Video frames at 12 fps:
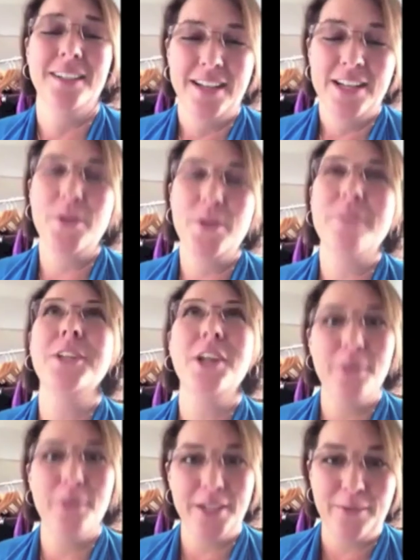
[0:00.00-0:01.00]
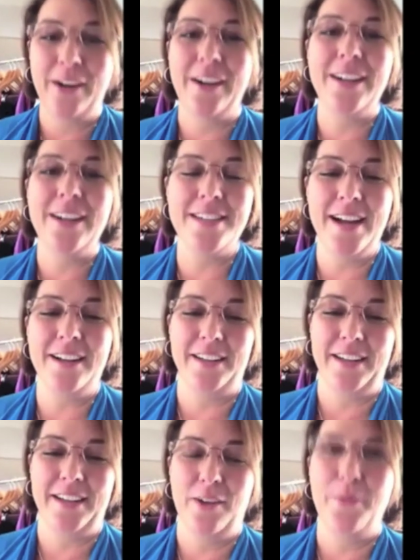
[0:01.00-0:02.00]
We have to go anywhere.
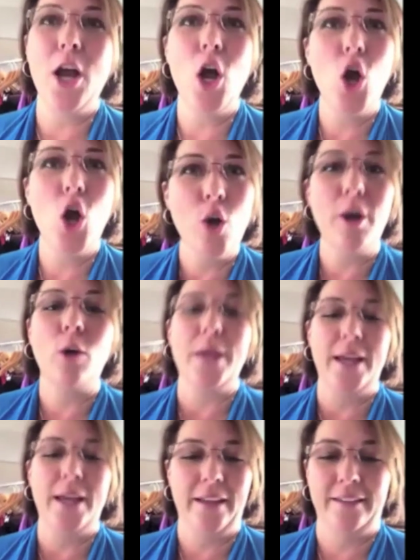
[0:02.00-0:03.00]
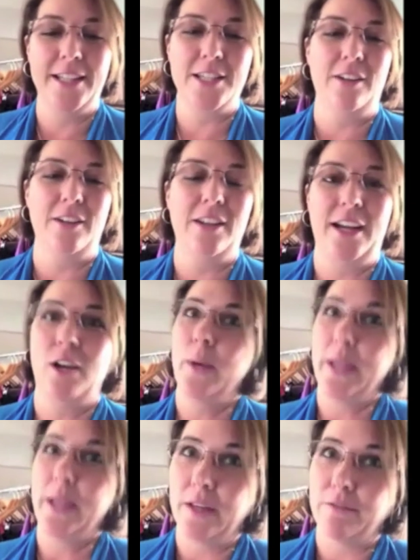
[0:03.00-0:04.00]
Exactly. Are we home? Are we in? That's our line. Are
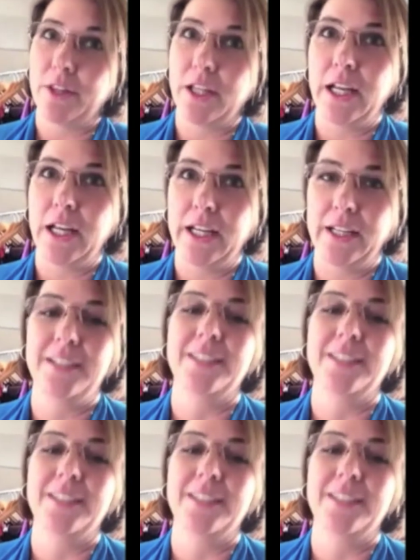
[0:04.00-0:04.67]
we in for the night?